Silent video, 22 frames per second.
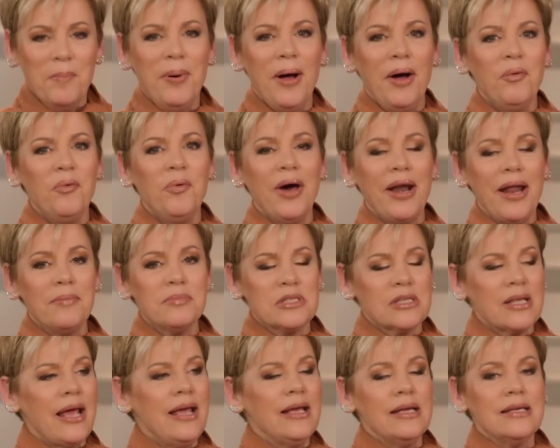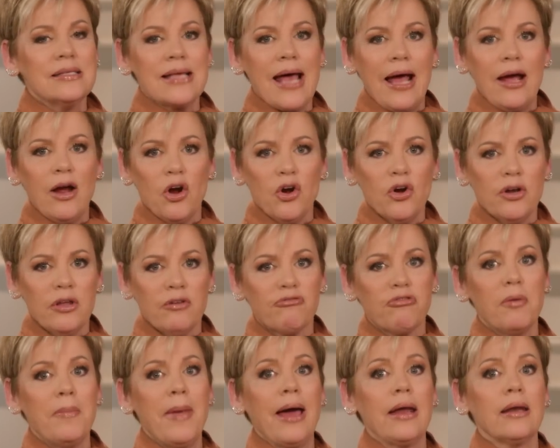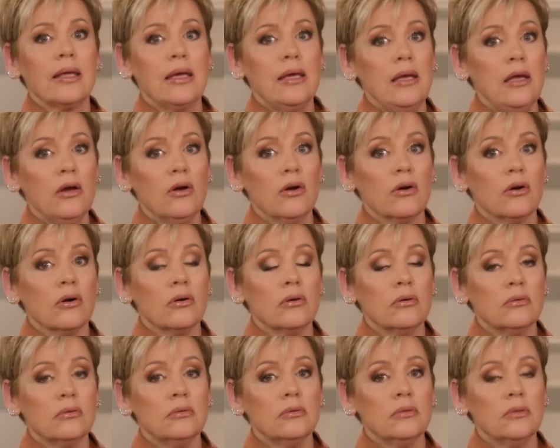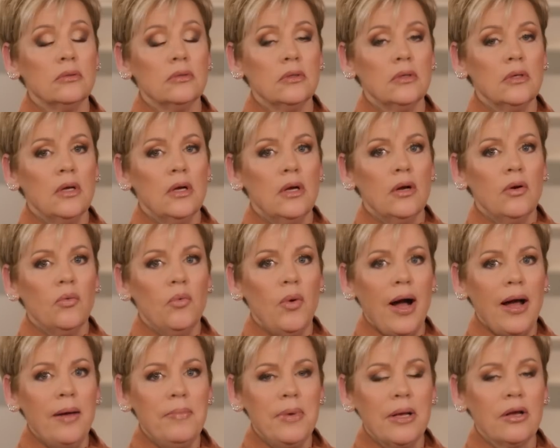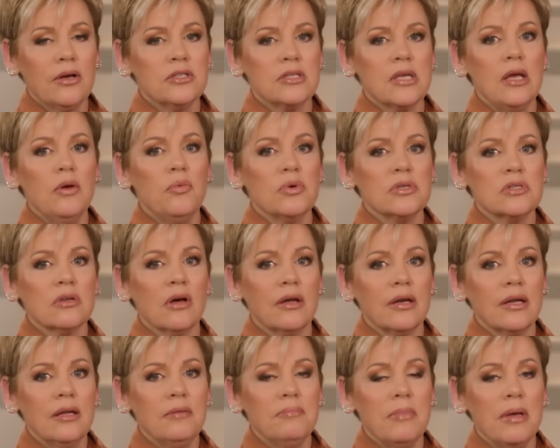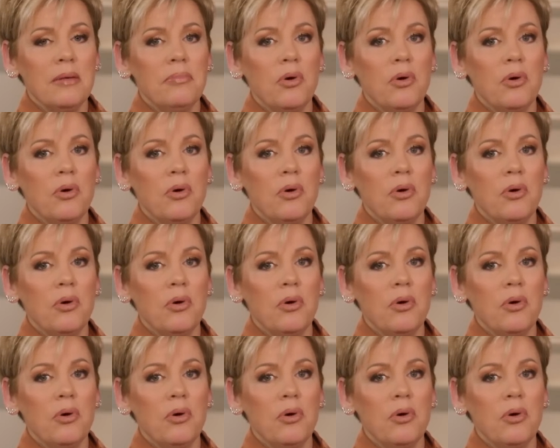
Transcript: But what I'm saying is, I heard it from out here. Why? Because He was not in me.